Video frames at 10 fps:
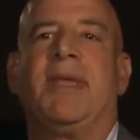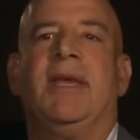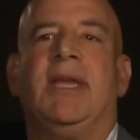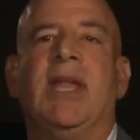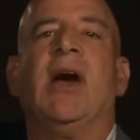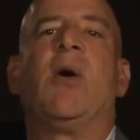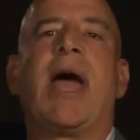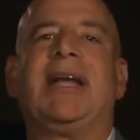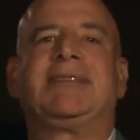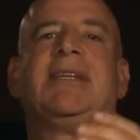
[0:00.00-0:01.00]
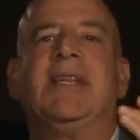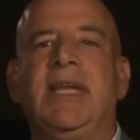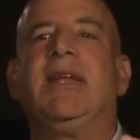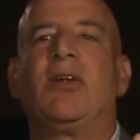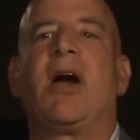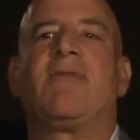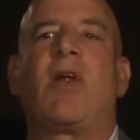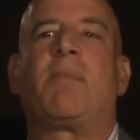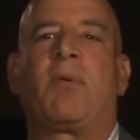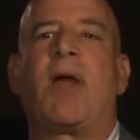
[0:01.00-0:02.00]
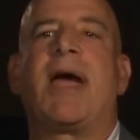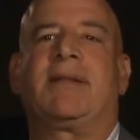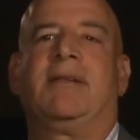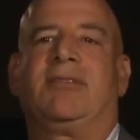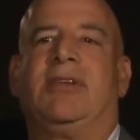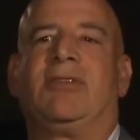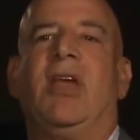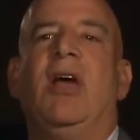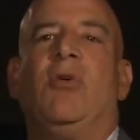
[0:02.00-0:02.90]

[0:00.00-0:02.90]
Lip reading: You know, as the leader of our practices,